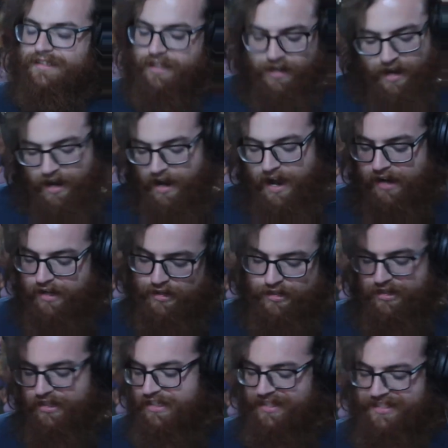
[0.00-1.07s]

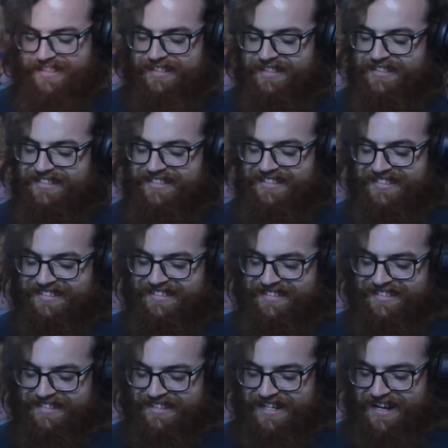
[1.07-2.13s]
Carl. All
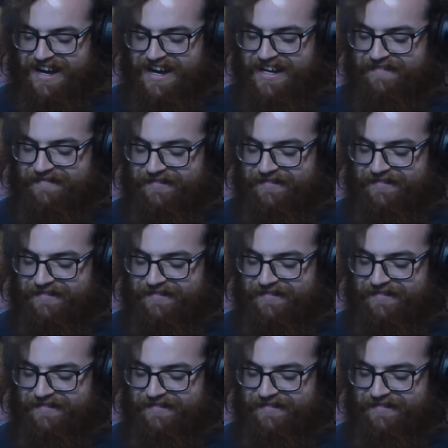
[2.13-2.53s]
right,